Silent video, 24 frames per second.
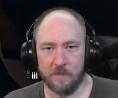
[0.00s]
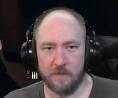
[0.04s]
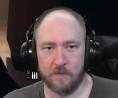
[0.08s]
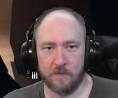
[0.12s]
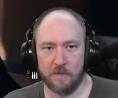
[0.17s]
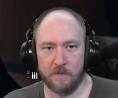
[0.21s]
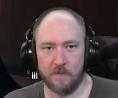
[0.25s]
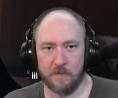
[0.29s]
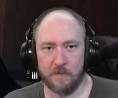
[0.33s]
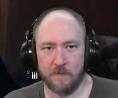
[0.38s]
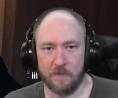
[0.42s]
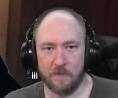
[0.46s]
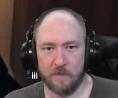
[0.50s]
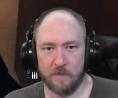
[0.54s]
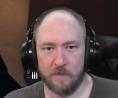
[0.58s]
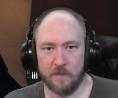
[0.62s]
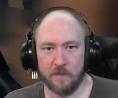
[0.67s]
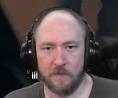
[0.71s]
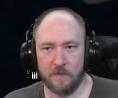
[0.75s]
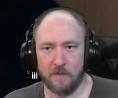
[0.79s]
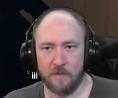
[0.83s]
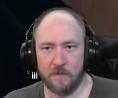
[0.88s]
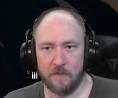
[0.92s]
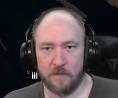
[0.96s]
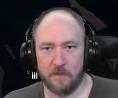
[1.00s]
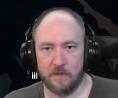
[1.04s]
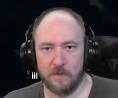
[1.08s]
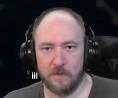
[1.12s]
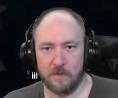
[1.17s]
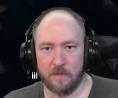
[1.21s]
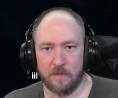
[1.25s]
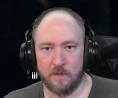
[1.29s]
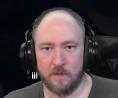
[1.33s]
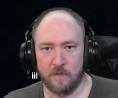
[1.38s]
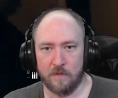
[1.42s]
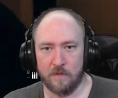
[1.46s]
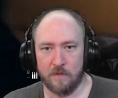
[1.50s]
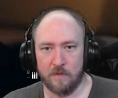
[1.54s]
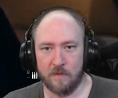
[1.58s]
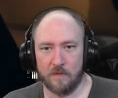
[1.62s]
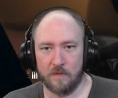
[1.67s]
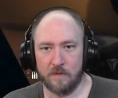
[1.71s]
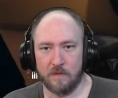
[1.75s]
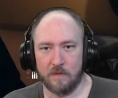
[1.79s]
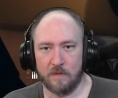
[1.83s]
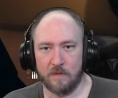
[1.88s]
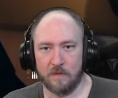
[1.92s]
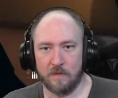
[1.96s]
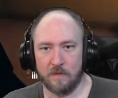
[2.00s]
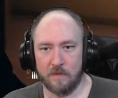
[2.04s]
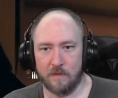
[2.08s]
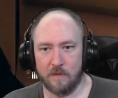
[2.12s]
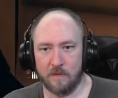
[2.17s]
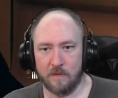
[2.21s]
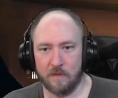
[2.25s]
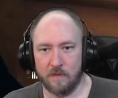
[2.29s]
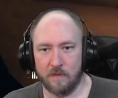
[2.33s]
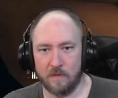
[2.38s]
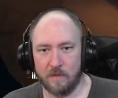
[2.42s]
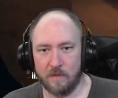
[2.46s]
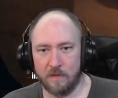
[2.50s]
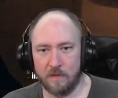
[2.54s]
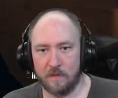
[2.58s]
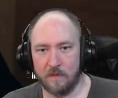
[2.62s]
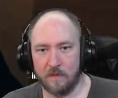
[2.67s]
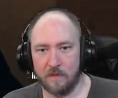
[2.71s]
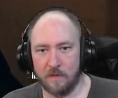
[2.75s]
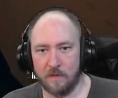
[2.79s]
Nothing is said.